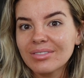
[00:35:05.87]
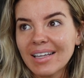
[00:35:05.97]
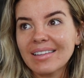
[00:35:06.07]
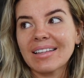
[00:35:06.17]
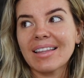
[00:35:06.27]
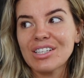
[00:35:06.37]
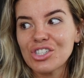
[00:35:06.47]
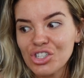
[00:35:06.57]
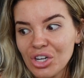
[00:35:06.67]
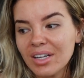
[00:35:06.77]
Like, like they
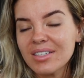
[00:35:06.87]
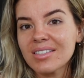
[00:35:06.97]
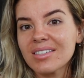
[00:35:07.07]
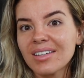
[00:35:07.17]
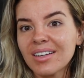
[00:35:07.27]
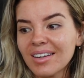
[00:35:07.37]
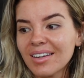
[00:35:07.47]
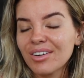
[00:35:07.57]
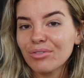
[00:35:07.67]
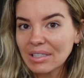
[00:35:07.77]
just
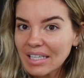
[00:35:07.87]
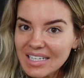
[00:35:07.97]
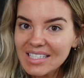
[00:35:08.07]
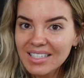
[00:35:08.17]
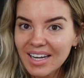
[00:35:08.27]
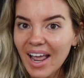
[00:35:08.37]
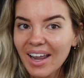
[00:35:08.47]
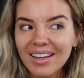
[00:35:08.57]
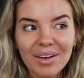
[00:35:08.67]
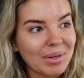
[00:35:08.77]
released
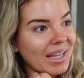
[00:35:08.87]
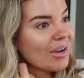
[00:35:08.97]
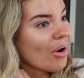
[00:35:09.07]
today and we're like